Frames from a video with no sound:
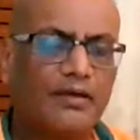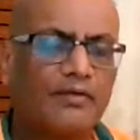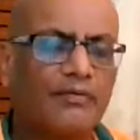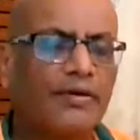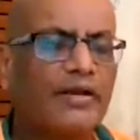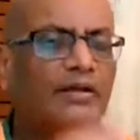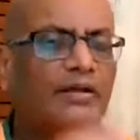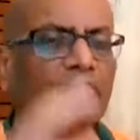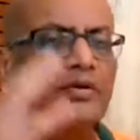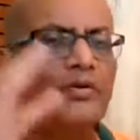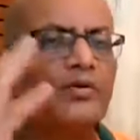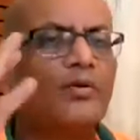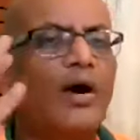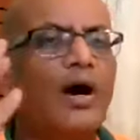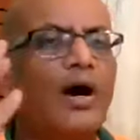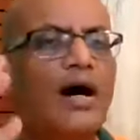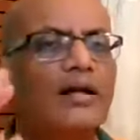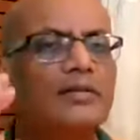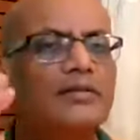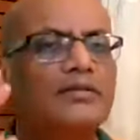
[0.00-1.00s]
When you
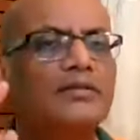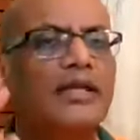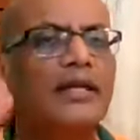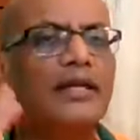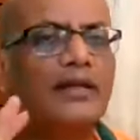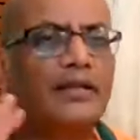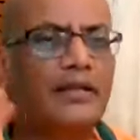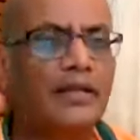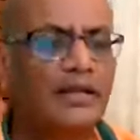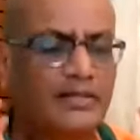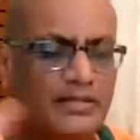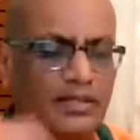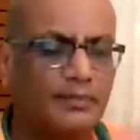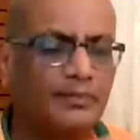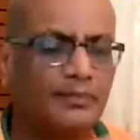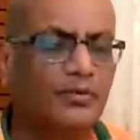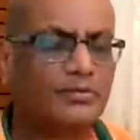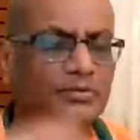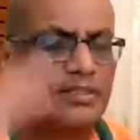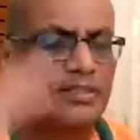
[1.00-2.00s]
are thinking,
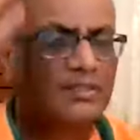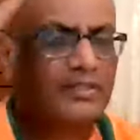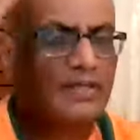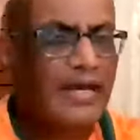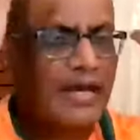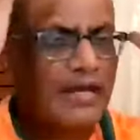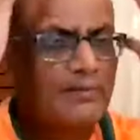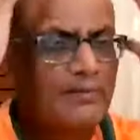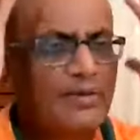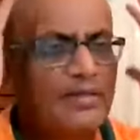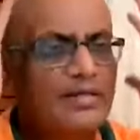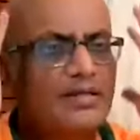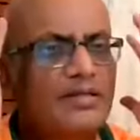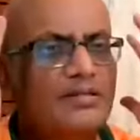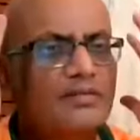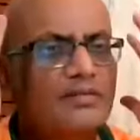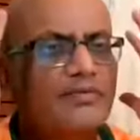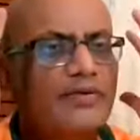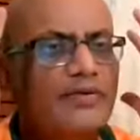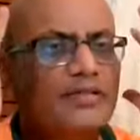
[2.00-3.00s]
suppose a scan machine
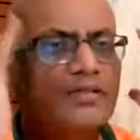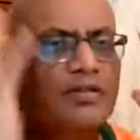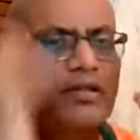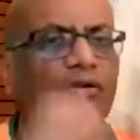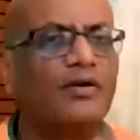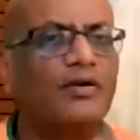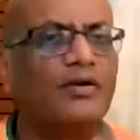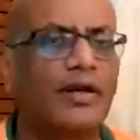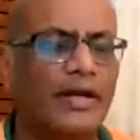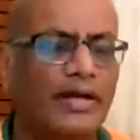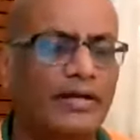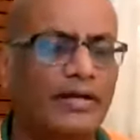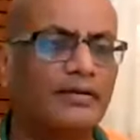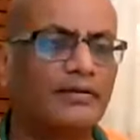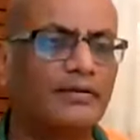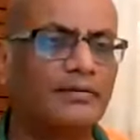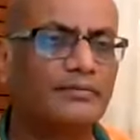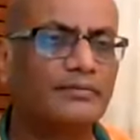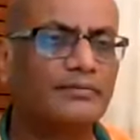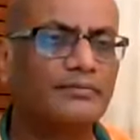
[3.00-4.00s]
is fixed in your head,
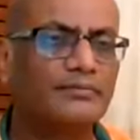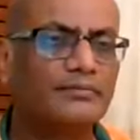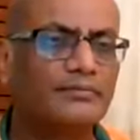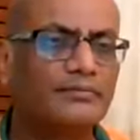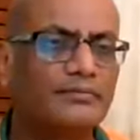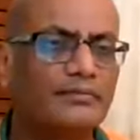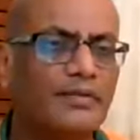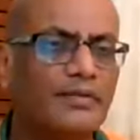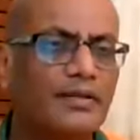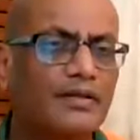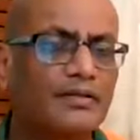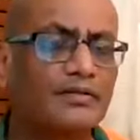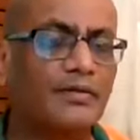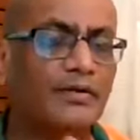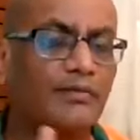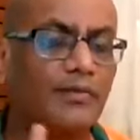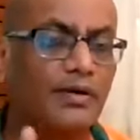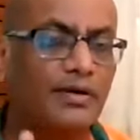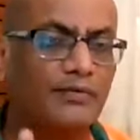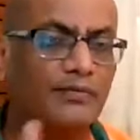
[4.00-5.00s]
it's a
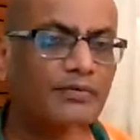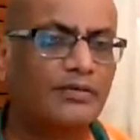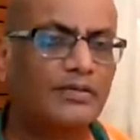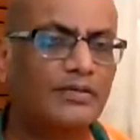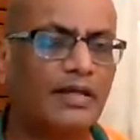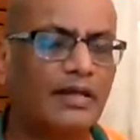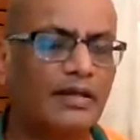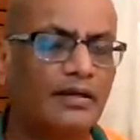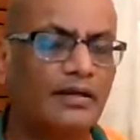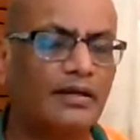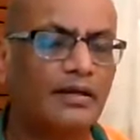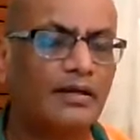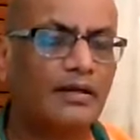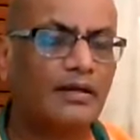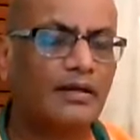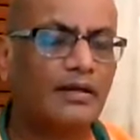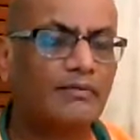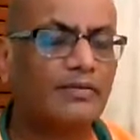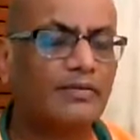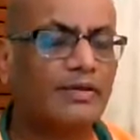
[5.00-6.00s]
very wonderful thing.
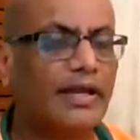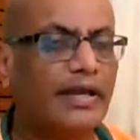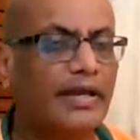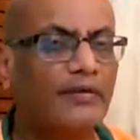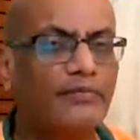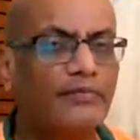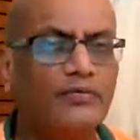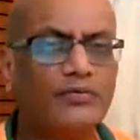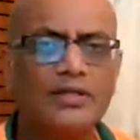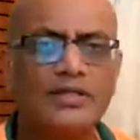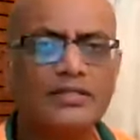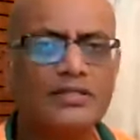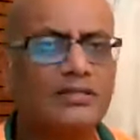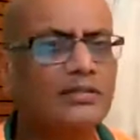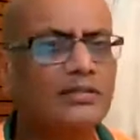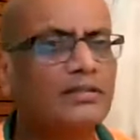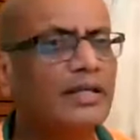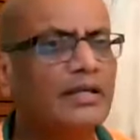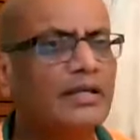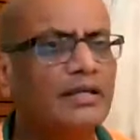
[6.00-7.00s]
If you just
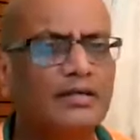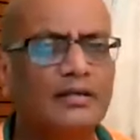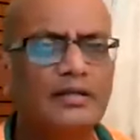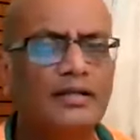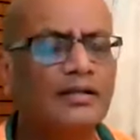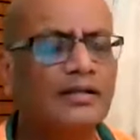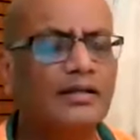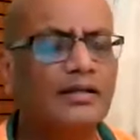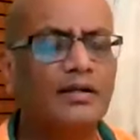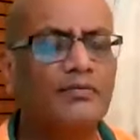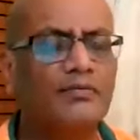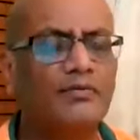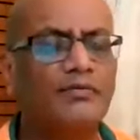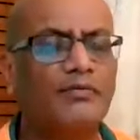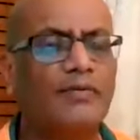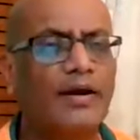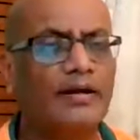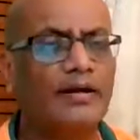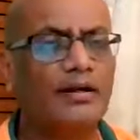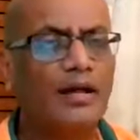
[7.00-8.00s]
think it a little, you will
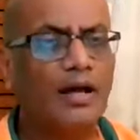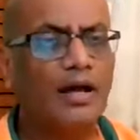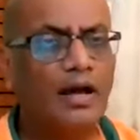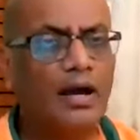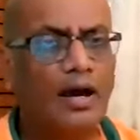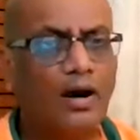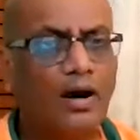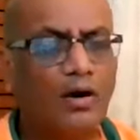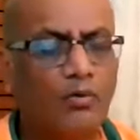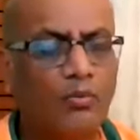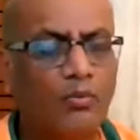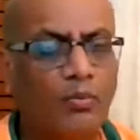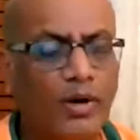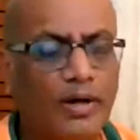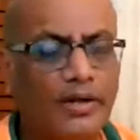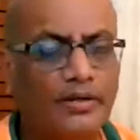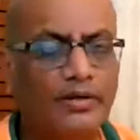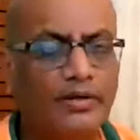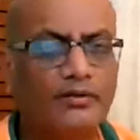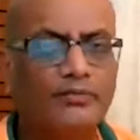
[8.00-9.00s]
find how
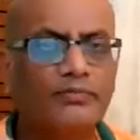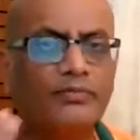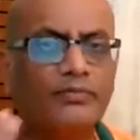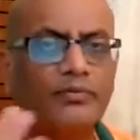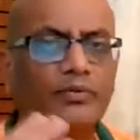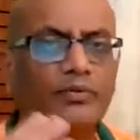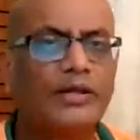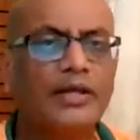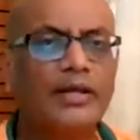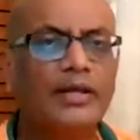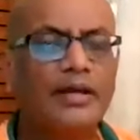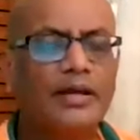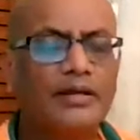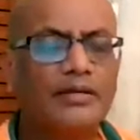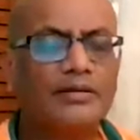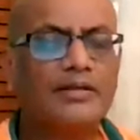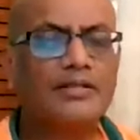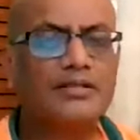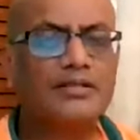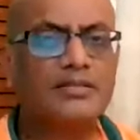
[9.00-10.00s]
wonderfully
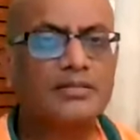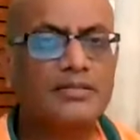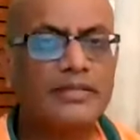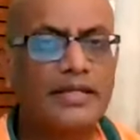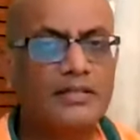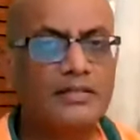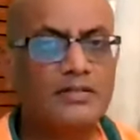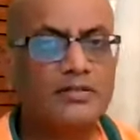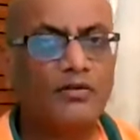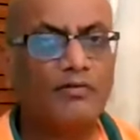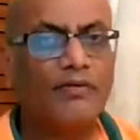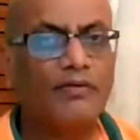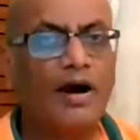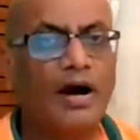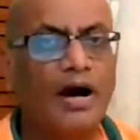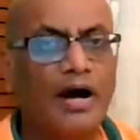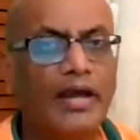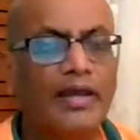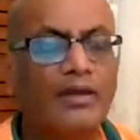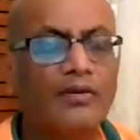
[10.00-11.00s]
this sense of
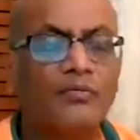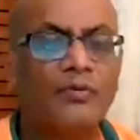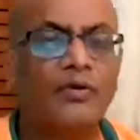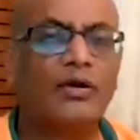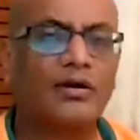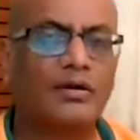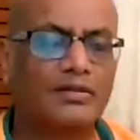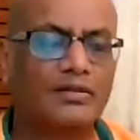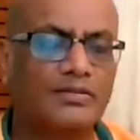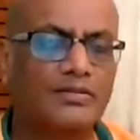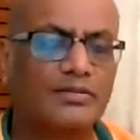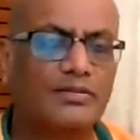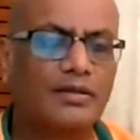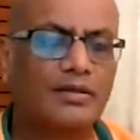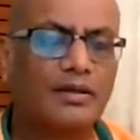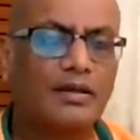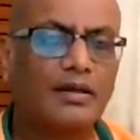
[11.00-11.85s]
I works.